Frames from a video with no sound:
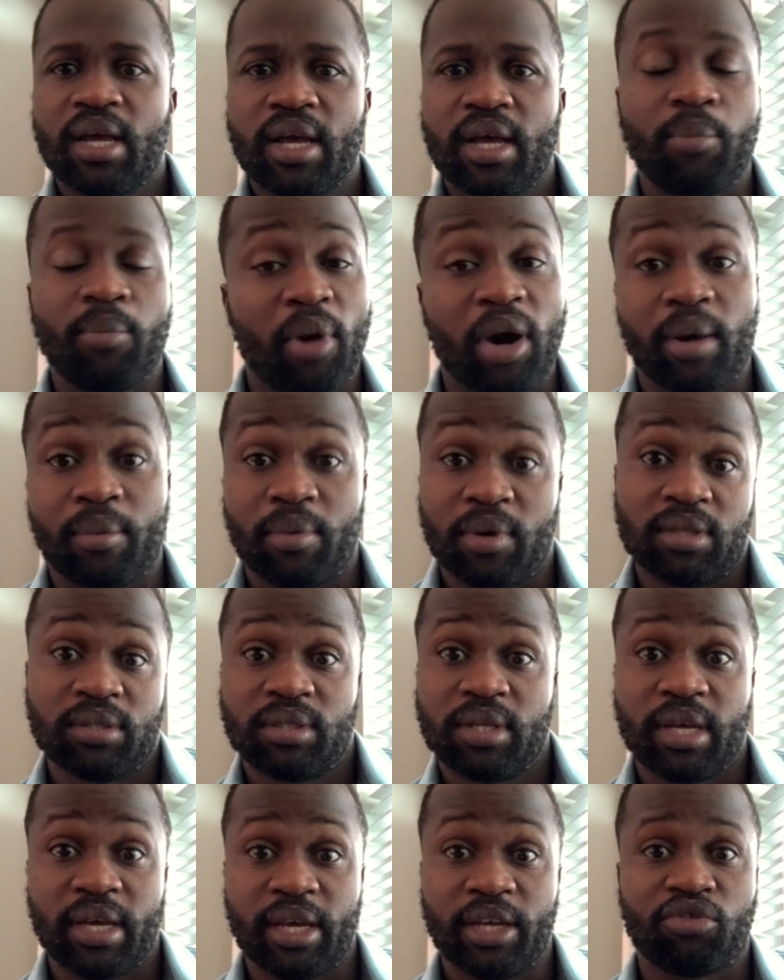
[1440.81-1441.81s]
A barber,
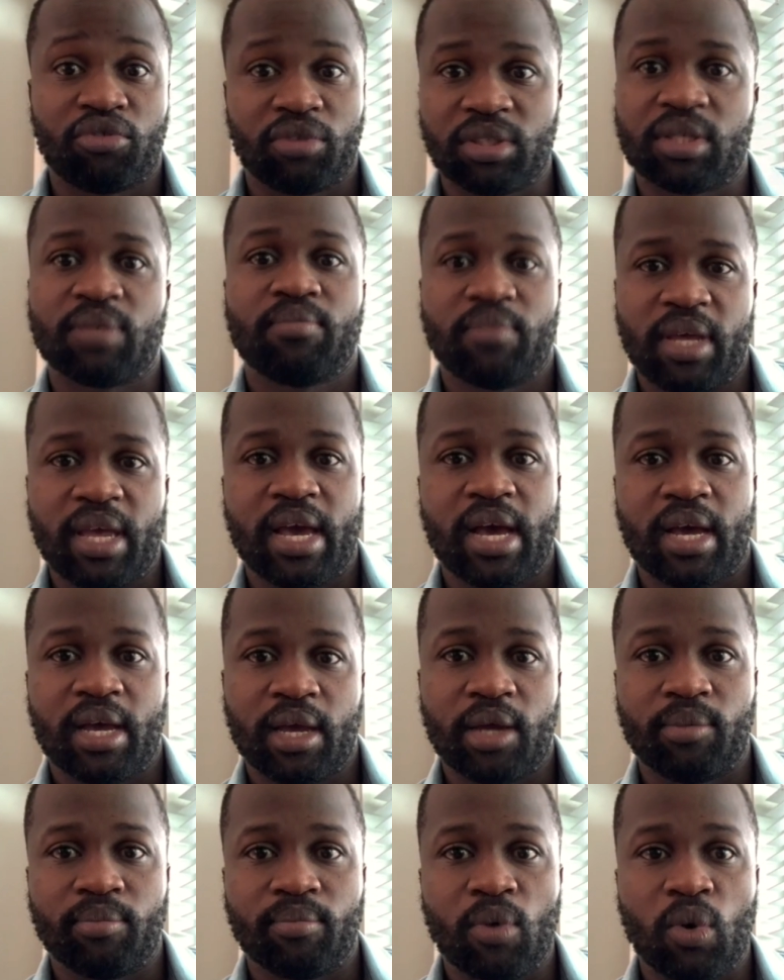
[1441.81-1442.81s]
hairdresser. Yeah,
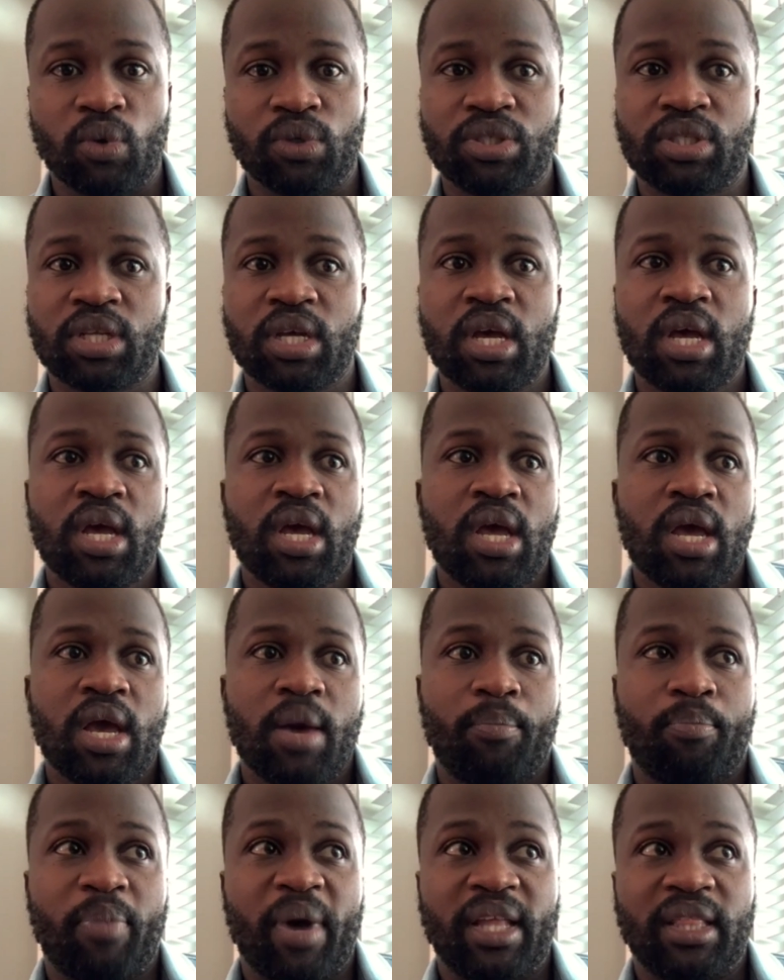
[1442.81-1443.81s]
at most.
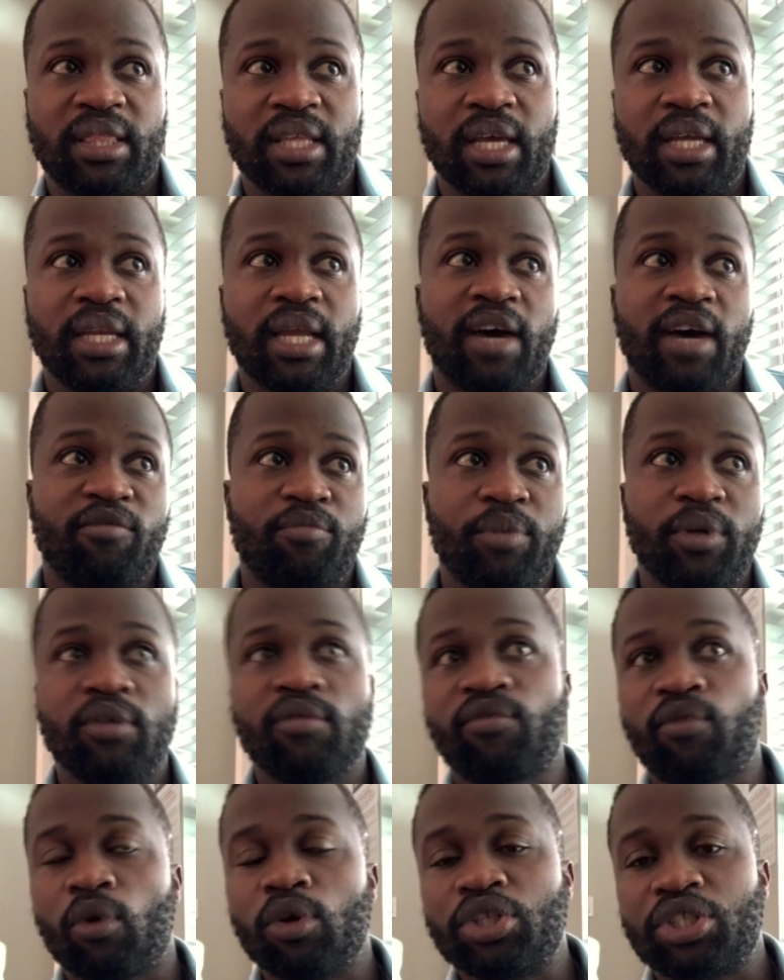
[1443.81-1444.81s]
But then I've been
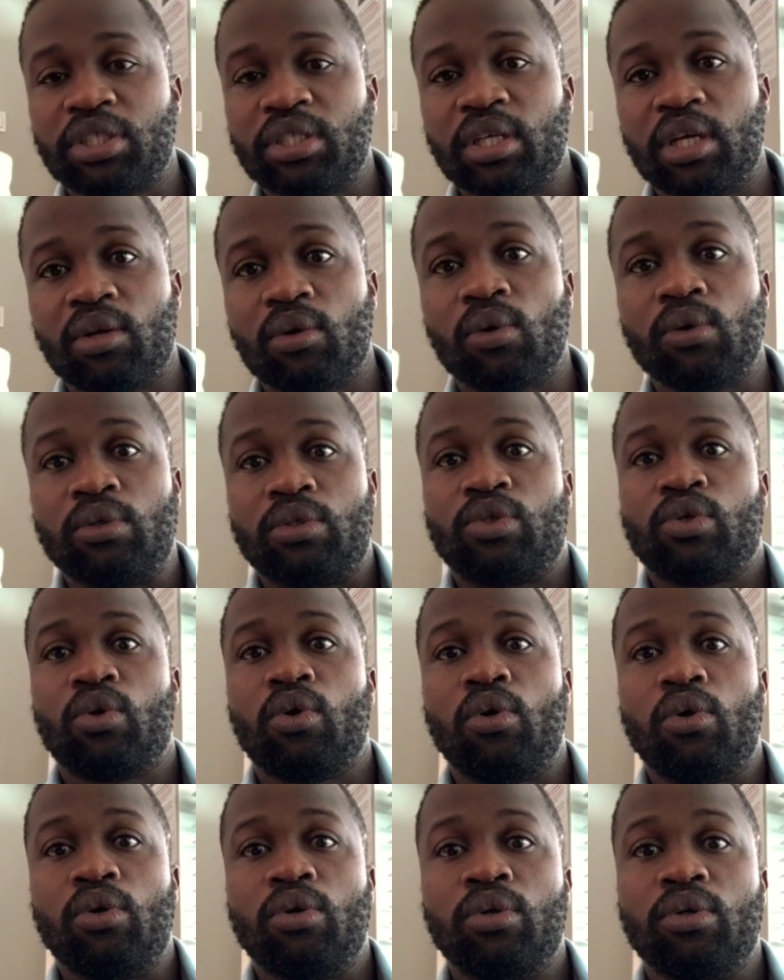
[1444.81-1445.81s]
fortunate
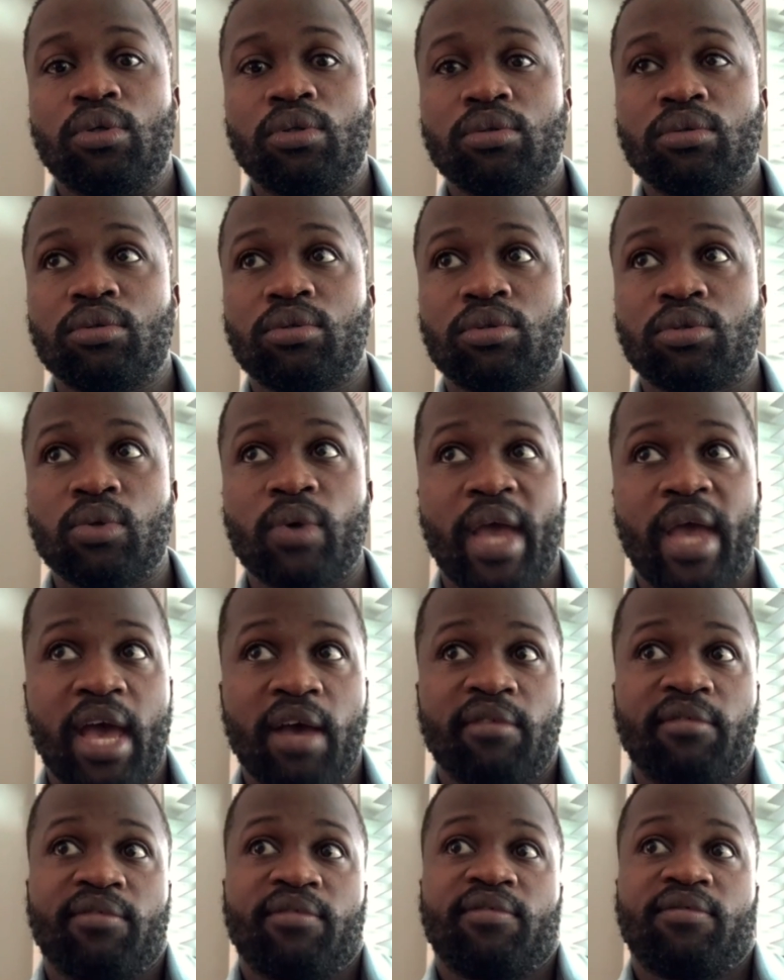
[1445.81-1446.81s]
also to
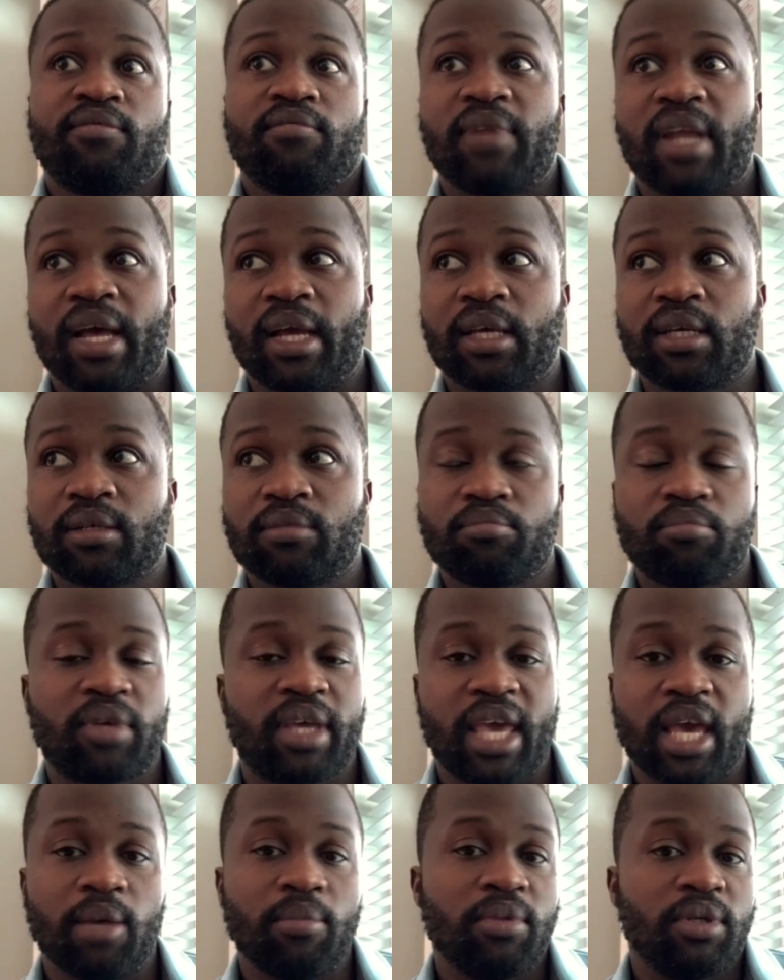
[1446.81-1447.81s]
have like
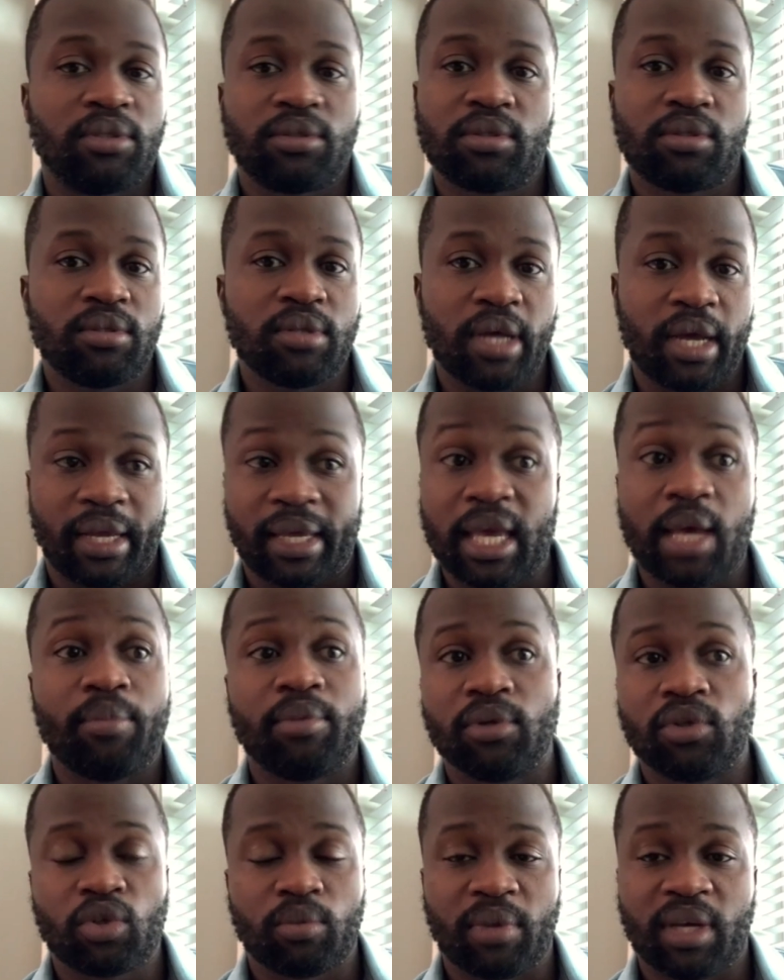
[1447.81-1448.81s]
a
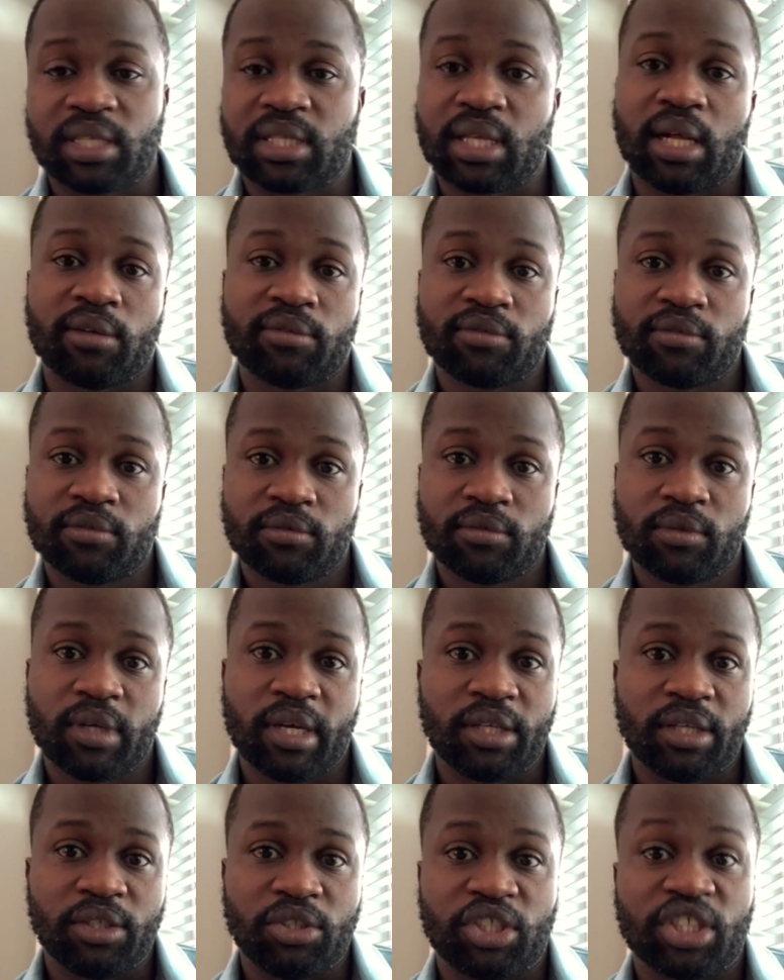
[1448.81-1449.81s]
cabin to myself,
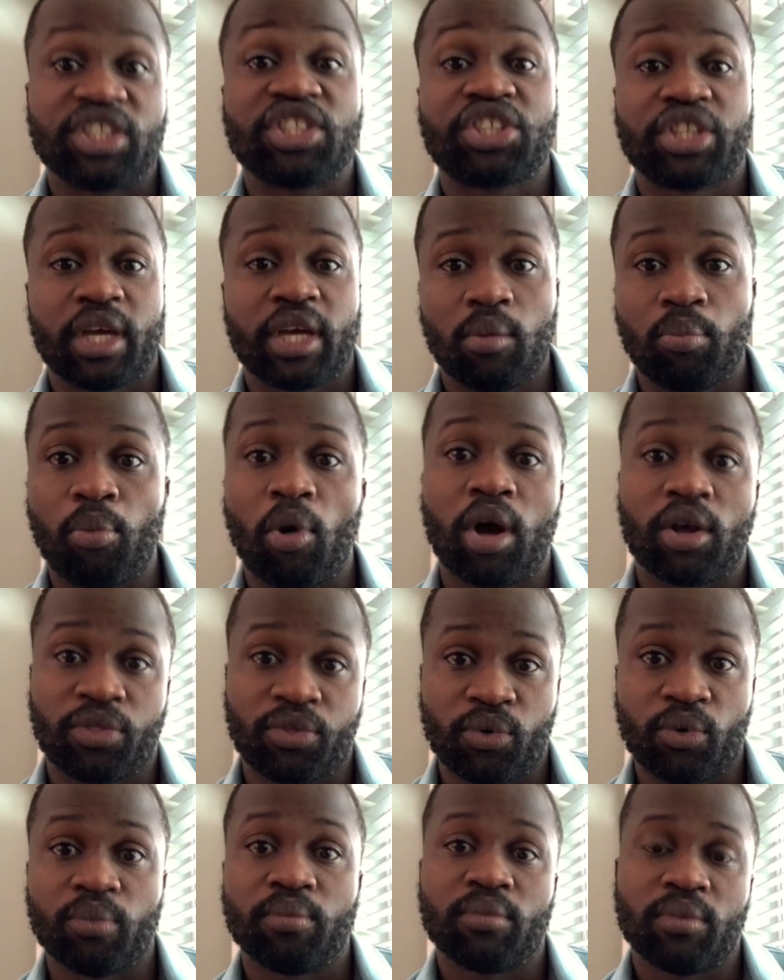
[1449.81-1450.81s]
and just share a
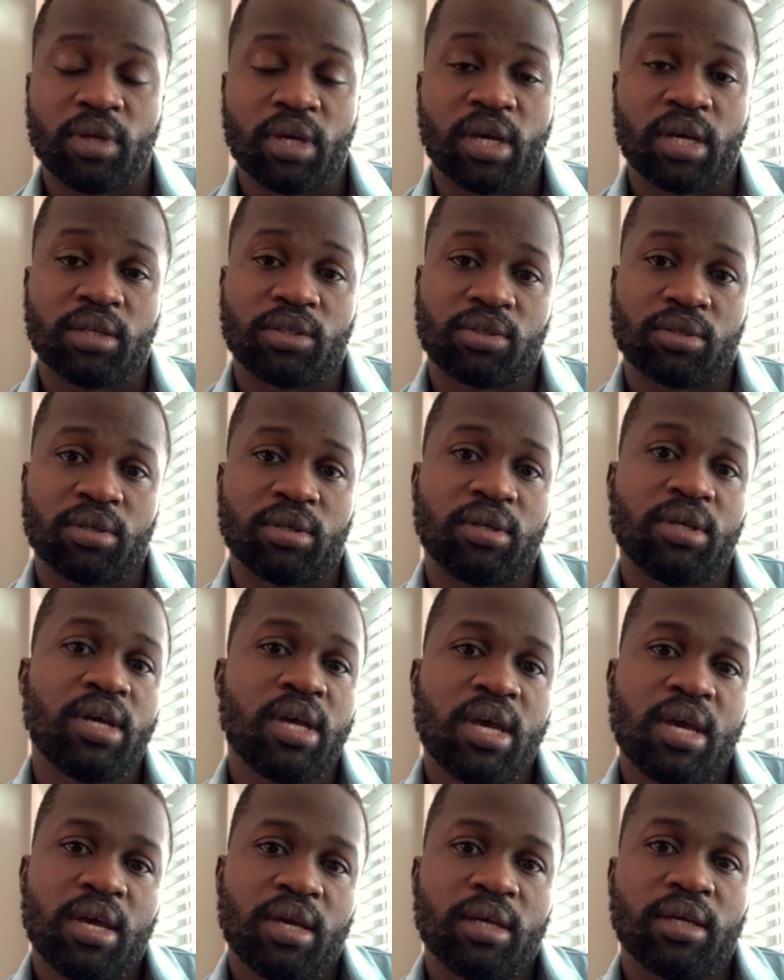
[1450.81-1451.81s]
bathroom. Yeah, so
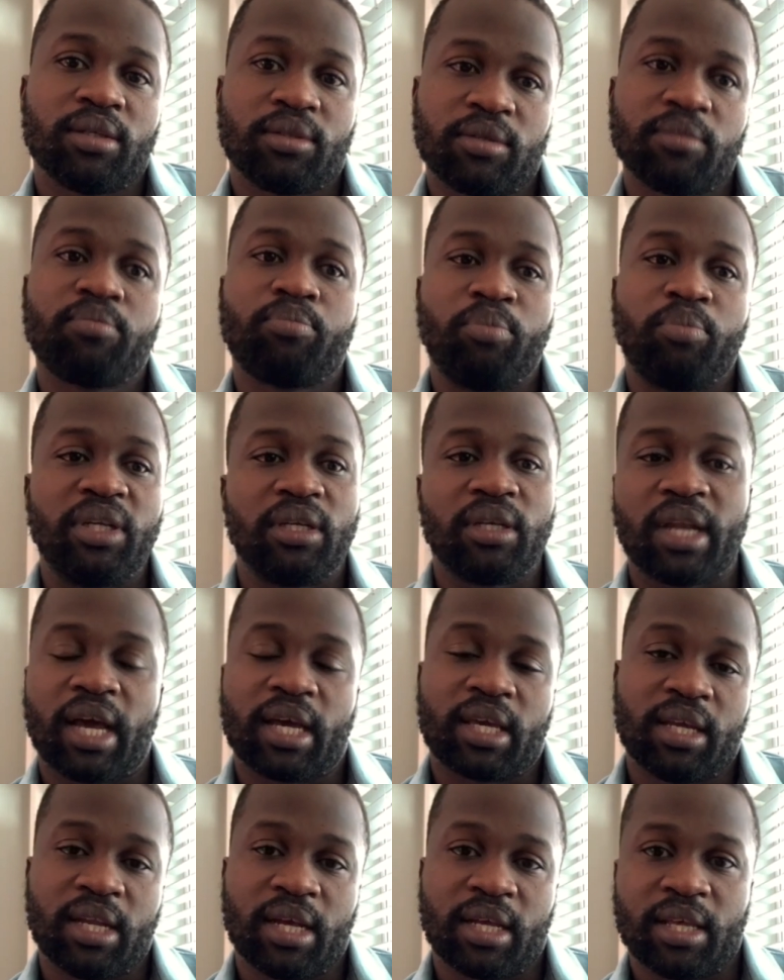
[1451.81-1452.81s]
it's been
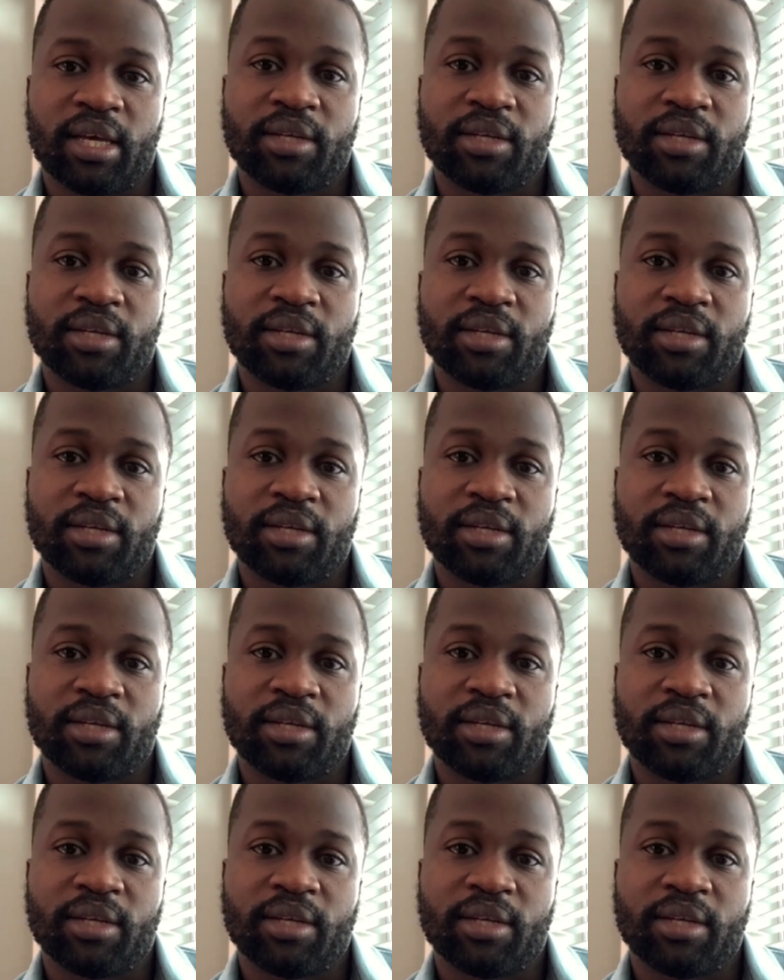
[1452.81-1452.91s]
lucky like that.